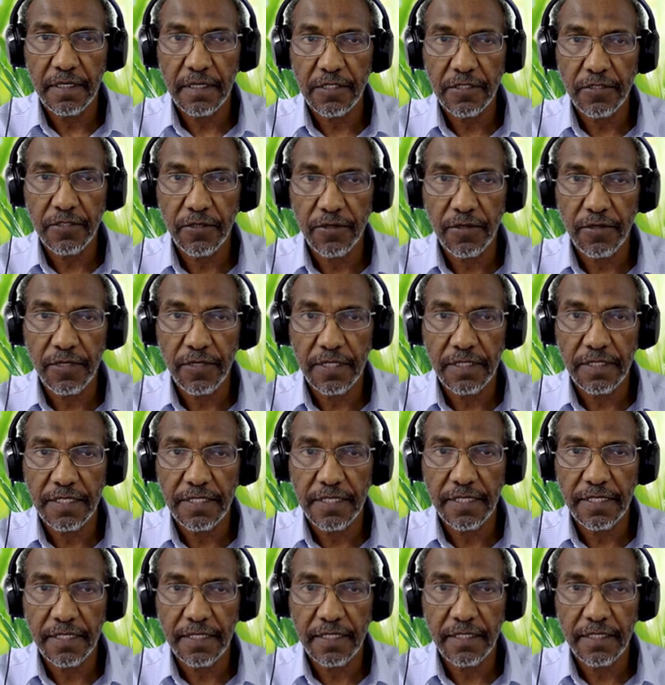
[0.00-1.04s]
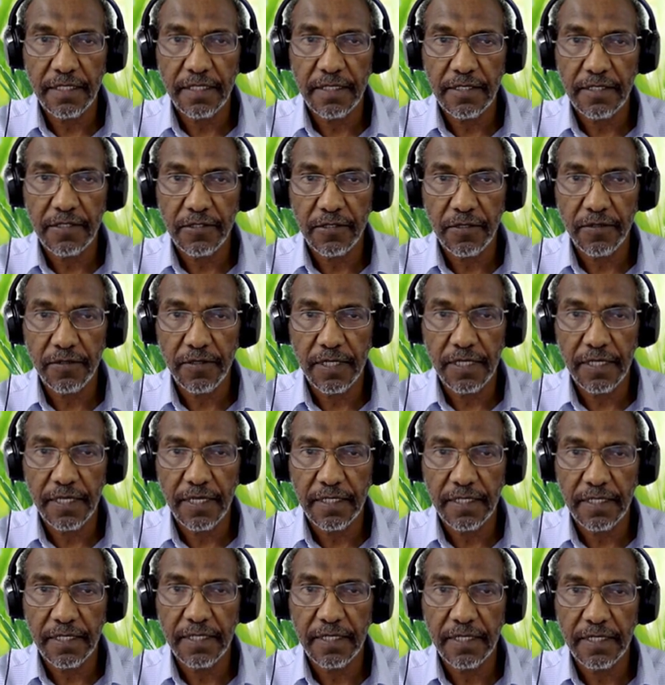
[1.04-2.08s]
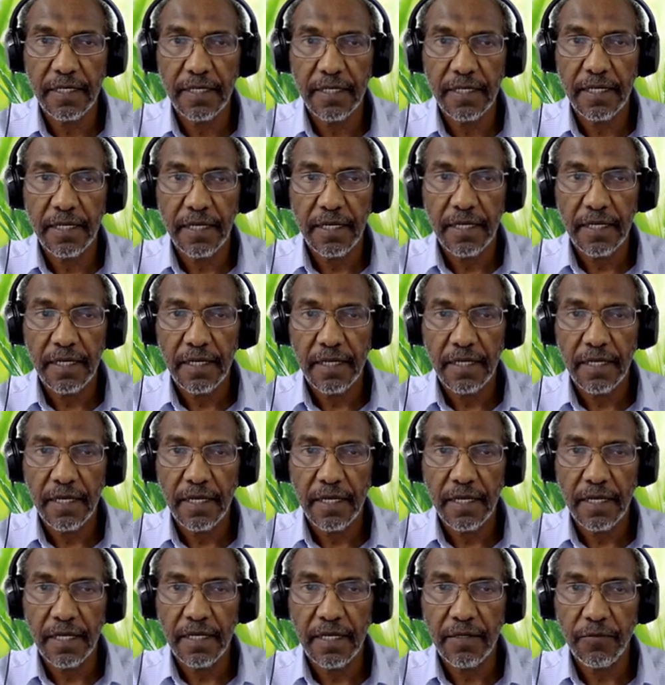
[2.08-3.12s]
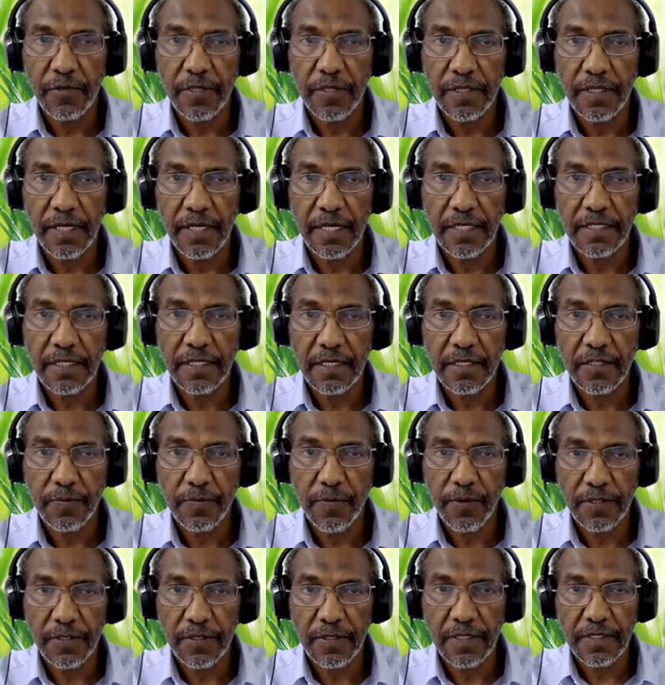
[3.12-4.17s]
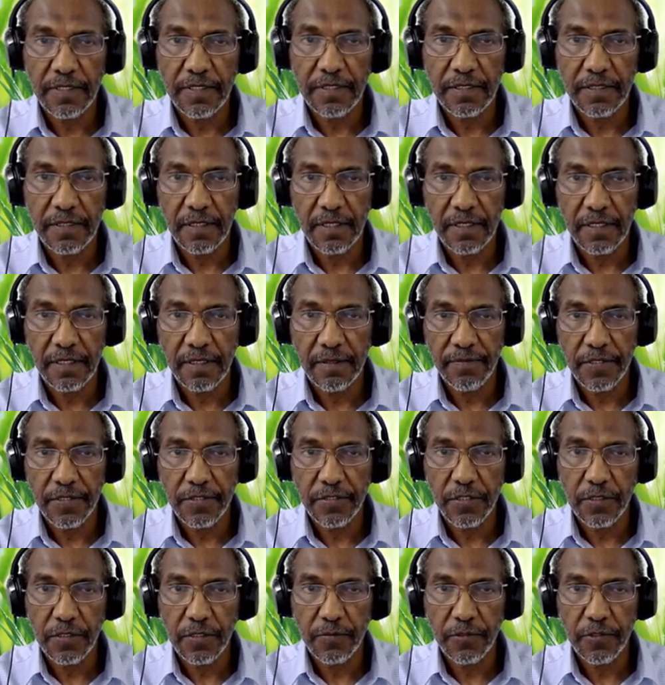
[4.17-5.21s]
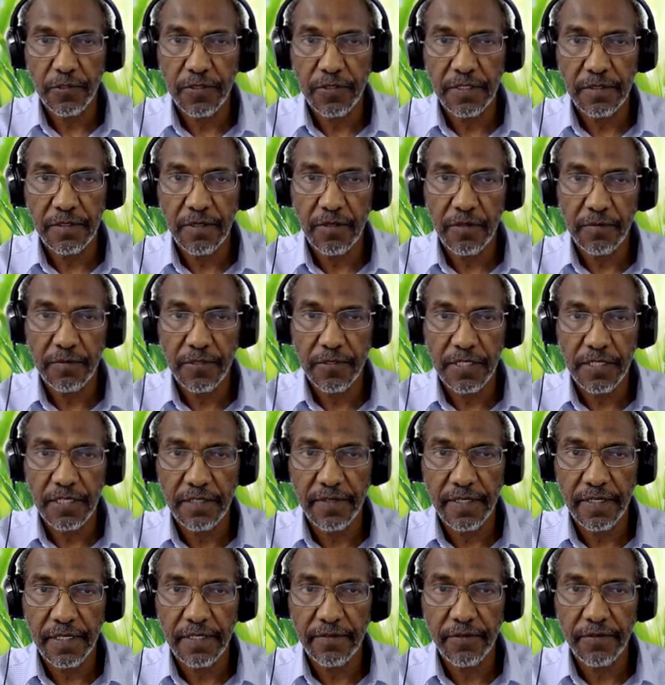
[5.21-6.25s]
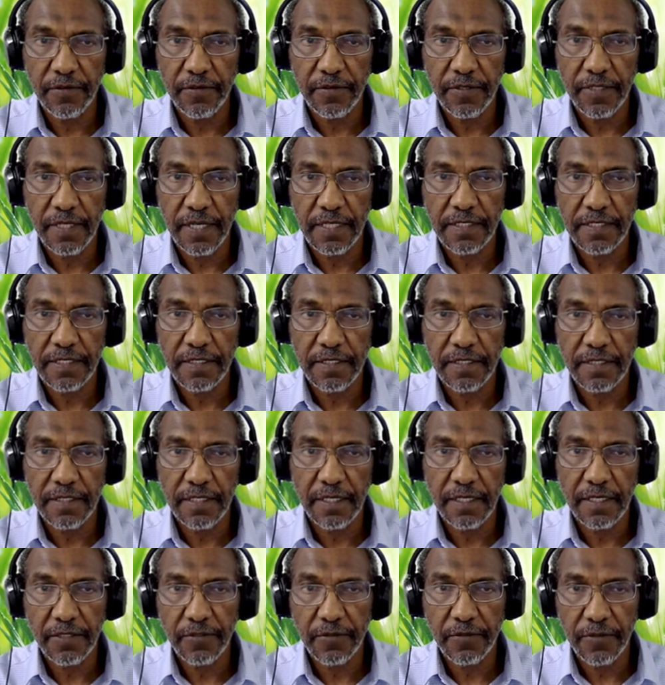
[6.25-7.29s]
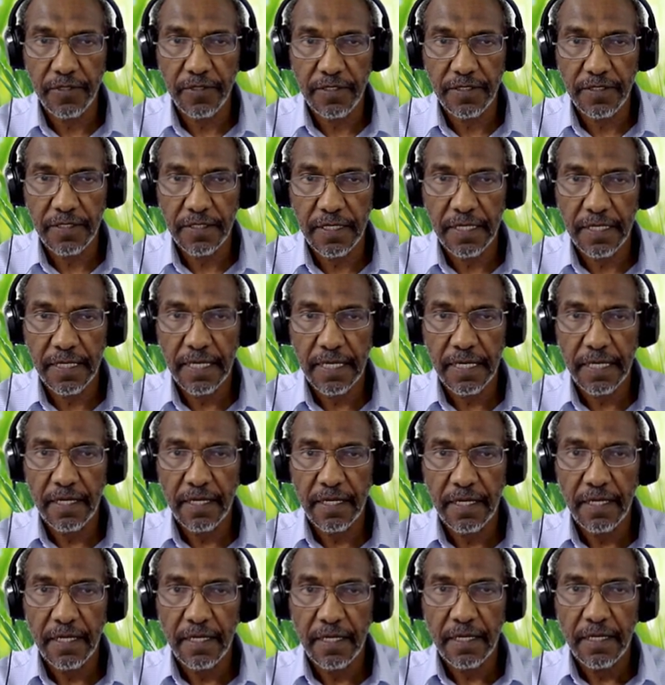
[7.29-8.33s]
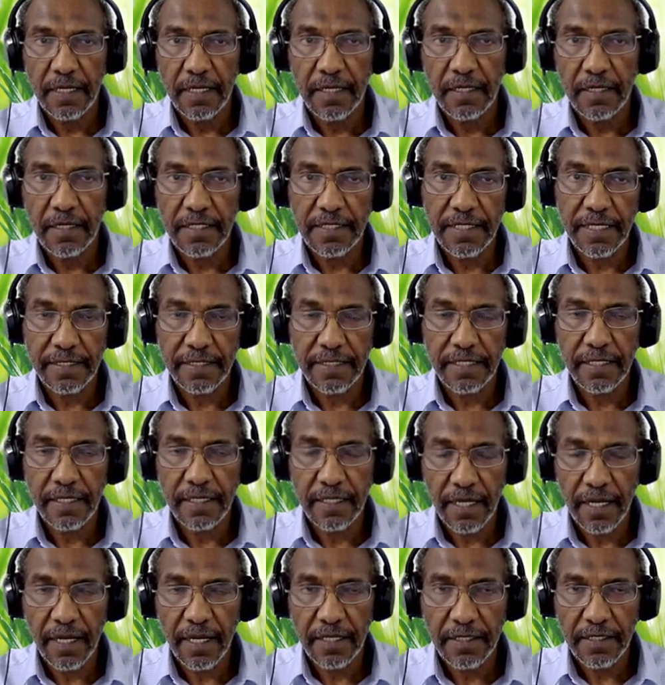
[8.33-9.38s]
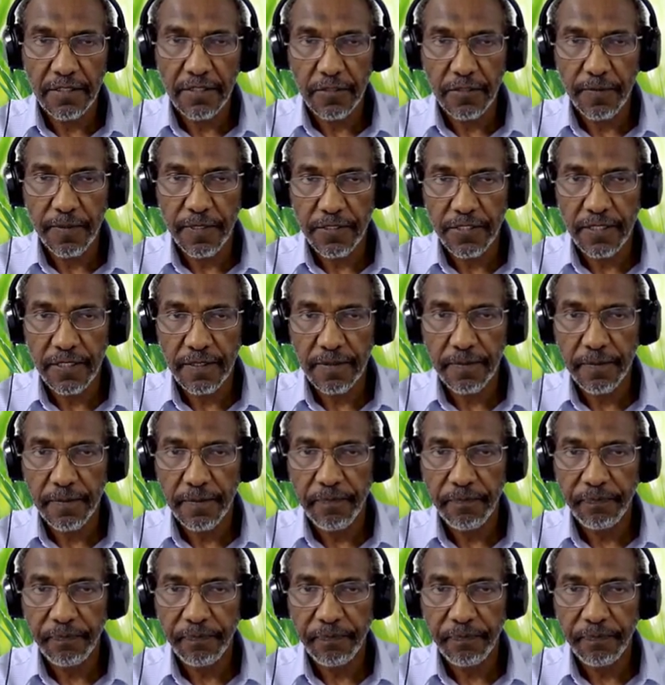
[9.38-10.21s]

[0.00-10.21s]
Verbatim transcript: strongly disagree and strongly agree and with the other respondents uh, distributed almost evenly for the other three categories, resulting in a high dispersion.